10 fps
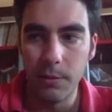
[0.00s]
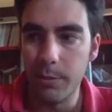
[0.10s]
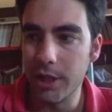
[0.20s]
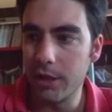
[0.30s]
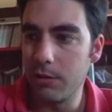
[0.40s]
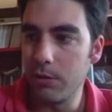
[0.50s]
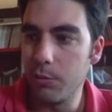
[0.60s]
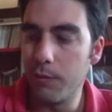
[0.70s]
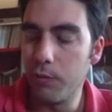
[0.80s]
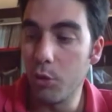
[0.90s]
But
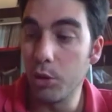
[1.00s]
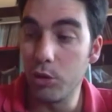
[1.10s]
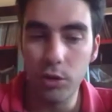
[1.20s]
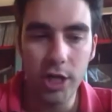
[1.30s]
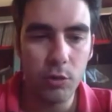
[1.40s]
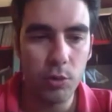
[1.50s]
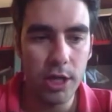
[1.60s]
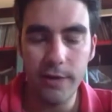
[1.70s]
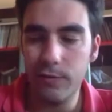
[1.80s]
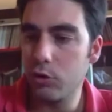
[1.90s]
before we do that, we
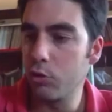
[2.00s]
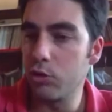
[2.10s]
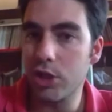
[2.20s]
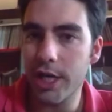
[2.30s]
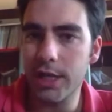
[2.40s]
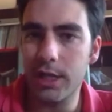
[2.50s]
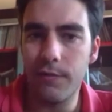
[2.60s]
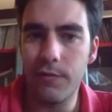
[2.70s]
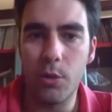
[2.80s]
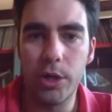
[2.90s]
have to check
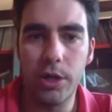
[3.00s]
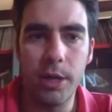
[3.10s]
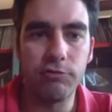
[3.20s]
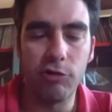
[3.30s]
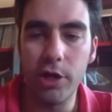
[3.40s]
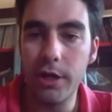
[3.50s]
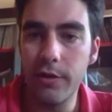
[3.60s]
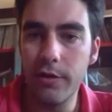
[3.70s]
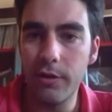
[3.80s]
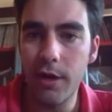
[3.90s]
if our
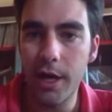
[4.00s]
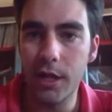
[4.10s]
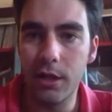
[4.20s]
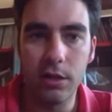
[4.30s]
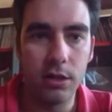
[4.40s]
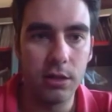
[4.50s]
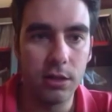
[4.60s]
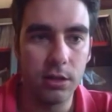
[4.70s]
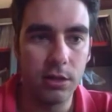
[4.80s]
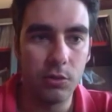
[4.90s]
employees
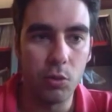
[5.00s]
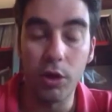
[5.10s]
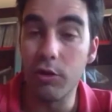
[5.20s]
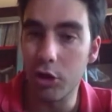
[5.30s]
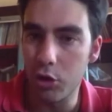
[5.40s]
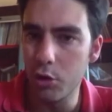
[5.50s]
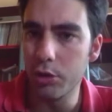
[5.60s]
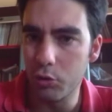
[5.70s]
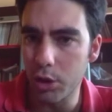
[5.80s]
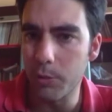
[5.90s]
were secure
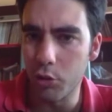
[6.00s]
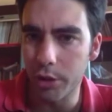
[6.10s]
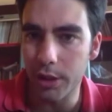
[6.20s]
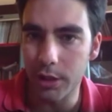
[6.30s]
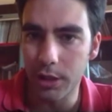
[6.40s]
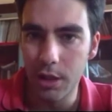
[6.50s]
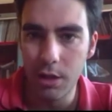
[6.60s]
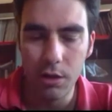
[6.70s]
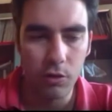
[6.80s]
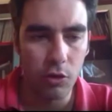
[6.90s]
to keep working.
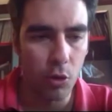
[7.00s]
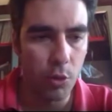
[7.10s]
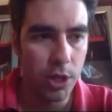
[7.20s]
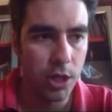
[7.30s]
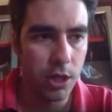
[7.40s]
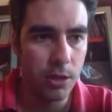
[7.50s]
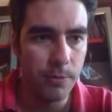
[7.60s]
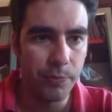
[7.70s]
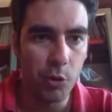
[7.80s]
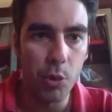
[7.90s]
So
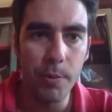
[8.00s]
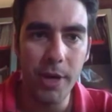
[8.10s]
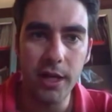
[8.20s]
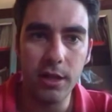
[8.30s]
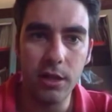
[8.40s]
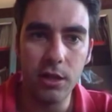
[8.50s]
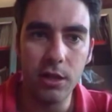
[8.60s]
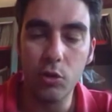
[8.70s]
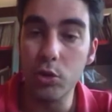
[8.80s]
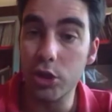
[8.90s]
we made
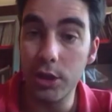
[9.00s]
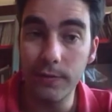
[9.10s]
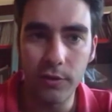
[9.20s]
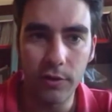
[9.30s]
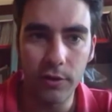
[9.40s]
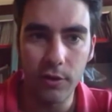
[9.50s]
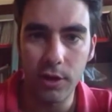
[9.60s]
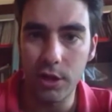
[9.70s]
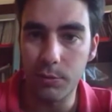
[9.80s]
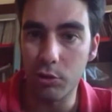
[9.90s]
2 shifts
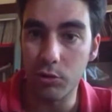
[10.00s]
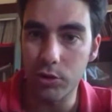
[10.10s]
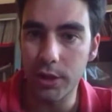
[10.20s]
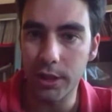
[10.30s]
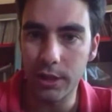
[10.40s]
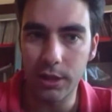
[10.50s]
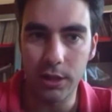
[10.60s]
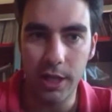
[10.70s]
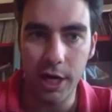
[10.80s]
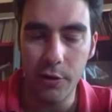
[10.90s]
in the producing
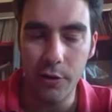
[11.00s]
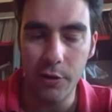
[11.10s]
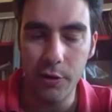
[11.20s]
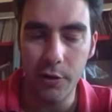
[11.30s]
area,